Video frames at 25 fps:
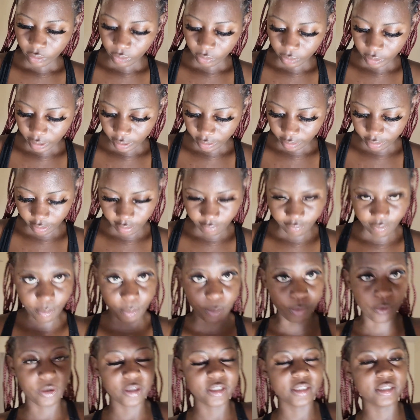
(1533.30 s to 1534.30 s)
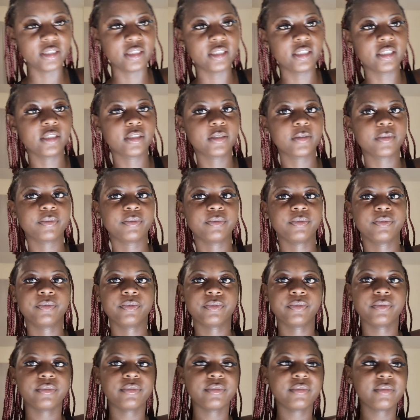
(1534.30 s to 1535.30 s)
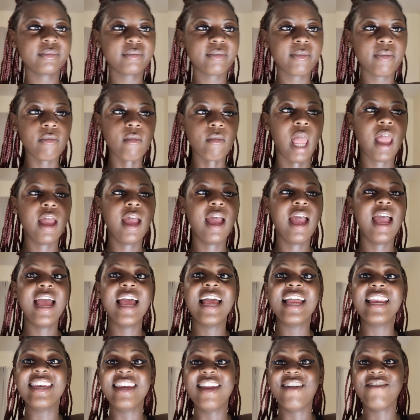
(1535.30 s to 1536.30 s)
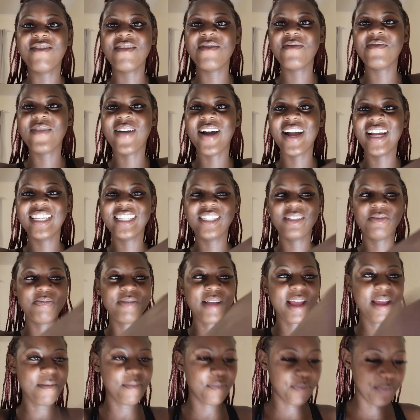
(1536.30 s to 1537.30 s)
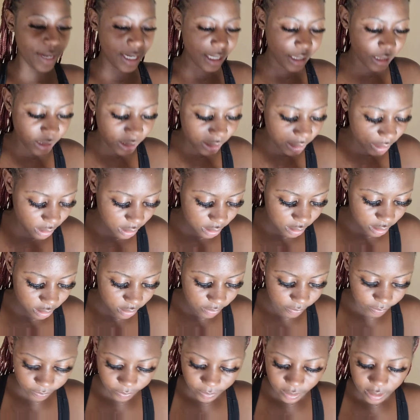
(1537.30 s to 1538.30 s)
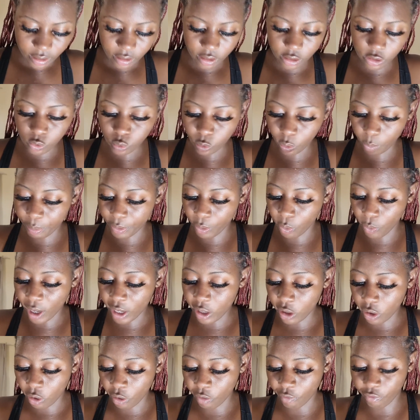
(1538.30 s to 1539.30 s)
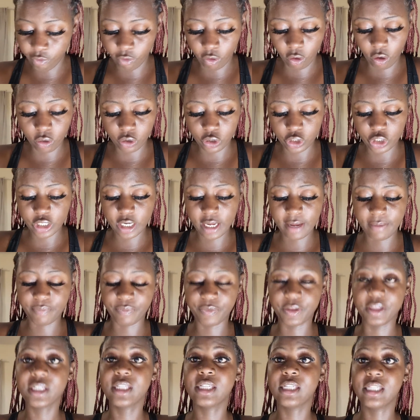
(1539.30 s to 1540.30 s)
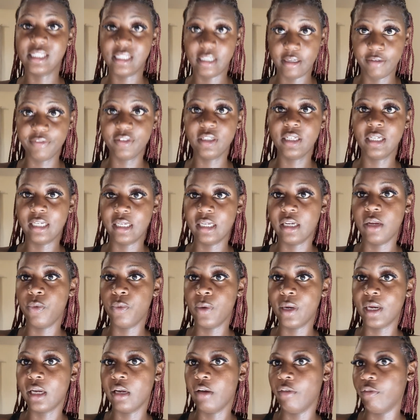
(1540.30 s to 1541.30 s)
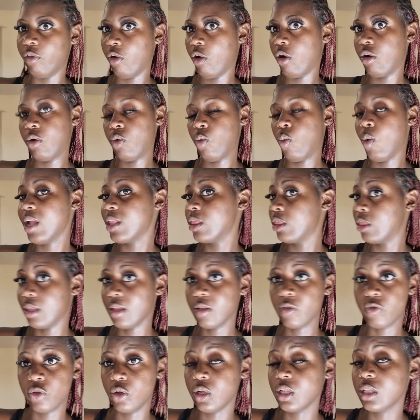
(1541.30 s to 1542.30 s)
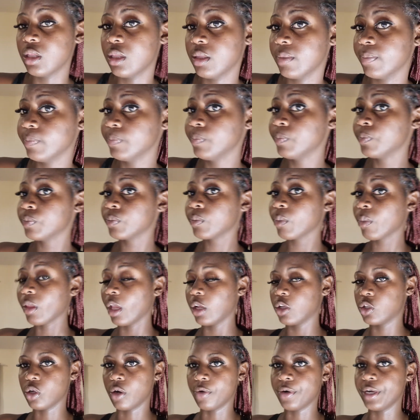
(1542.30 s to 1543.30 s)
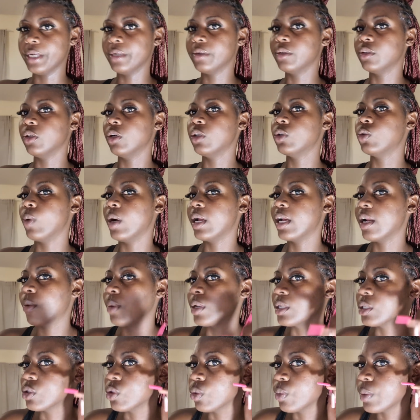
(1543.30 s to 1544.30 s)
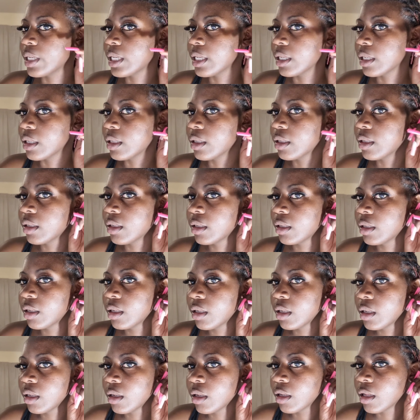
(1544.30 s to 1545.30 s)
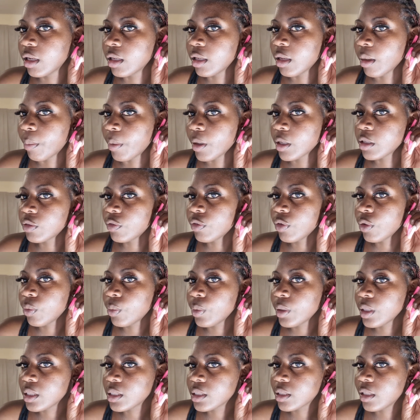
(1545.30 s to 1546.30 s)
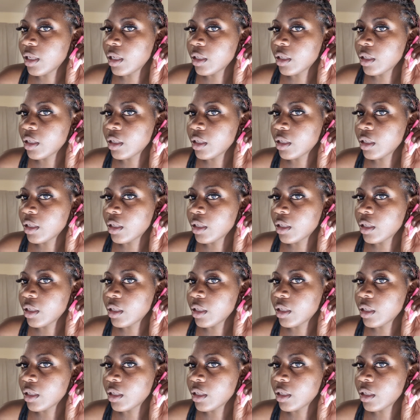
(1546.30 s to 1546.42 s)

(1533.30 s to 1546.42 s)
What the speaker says: Okay, never mind. Never mind, babies. This will be one long vlog, Shem. This is definitely a weekly vlog. What? Not, sorry, not what I was doing in the past few weeks.